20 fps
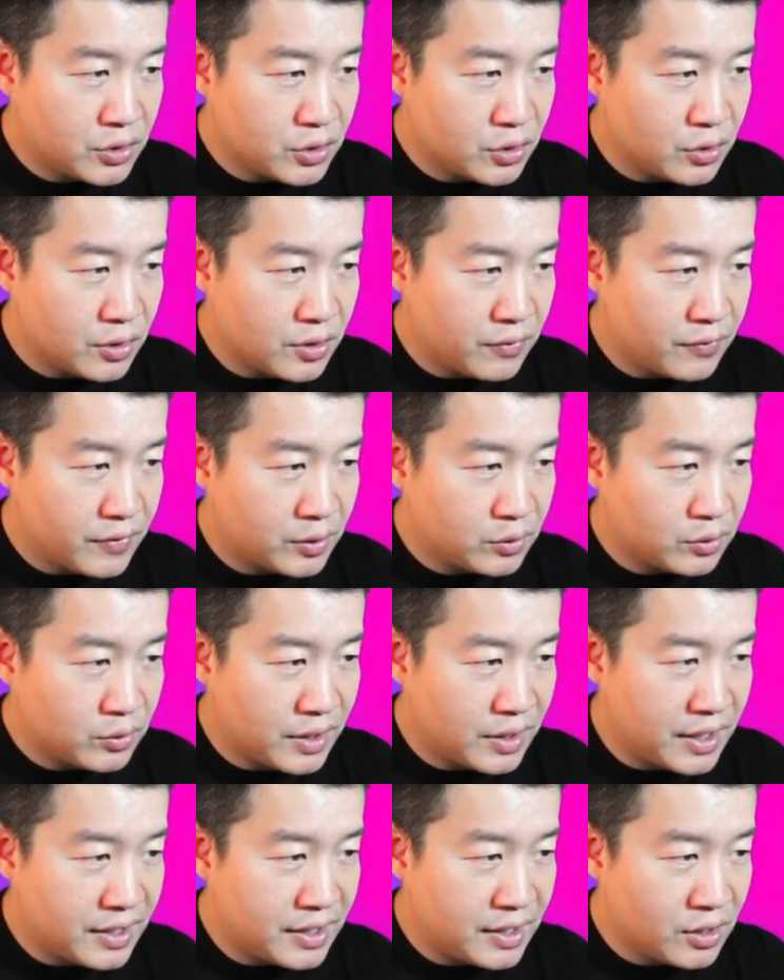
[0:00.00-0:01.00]
So if I were
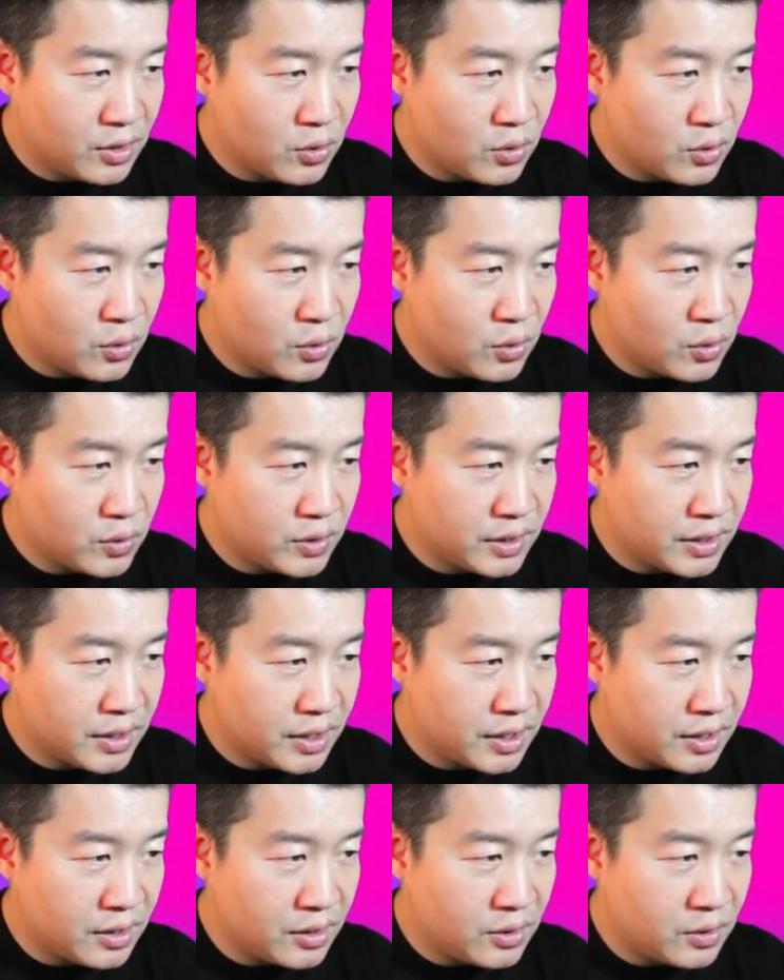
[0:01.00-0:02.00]
to let it go
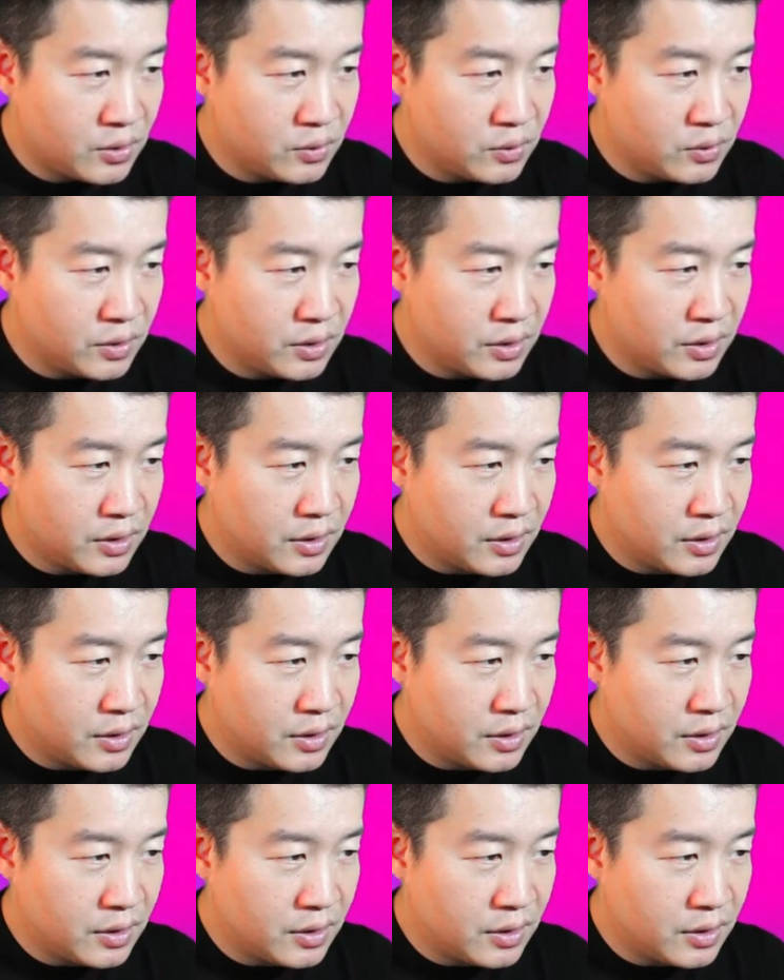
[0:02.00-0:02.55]
down